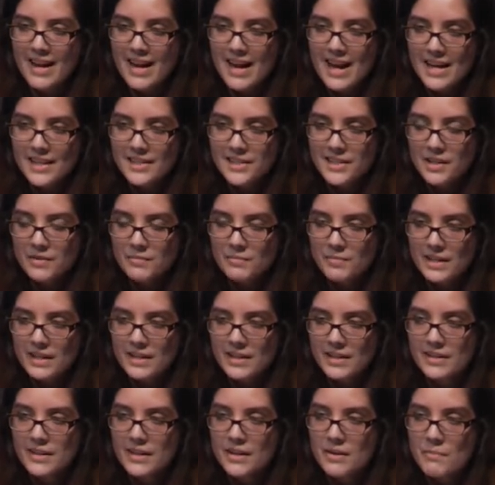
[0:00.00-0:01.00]
ends up
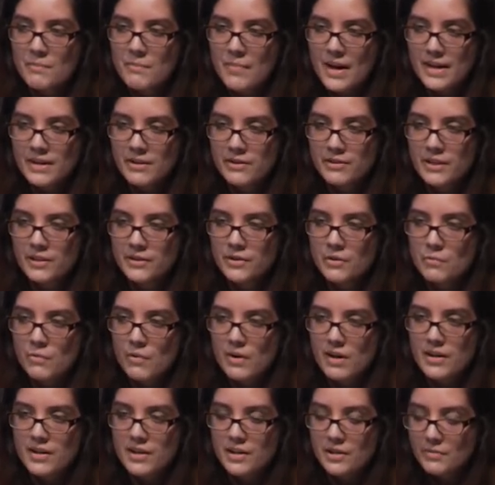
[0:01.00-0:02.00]
being better than the
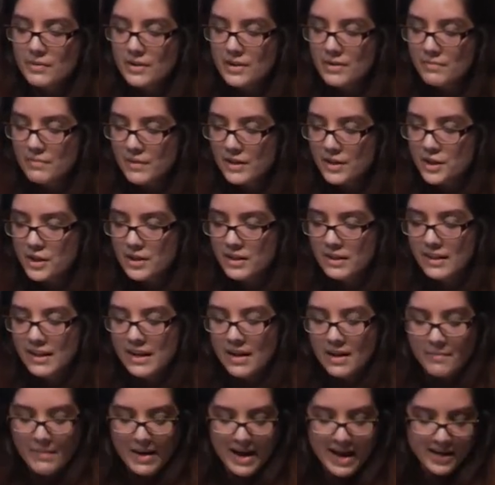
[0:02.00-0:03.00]
one you had originally
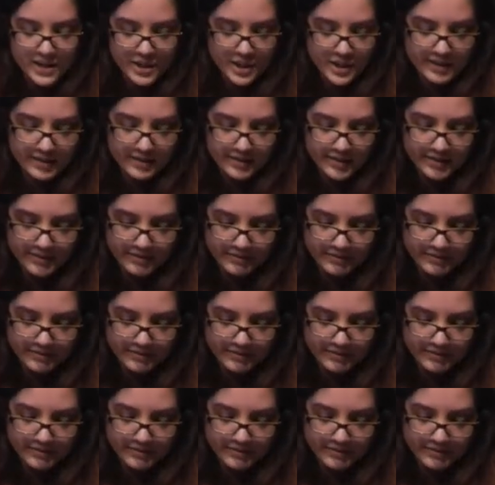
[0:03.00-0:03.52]
imagined.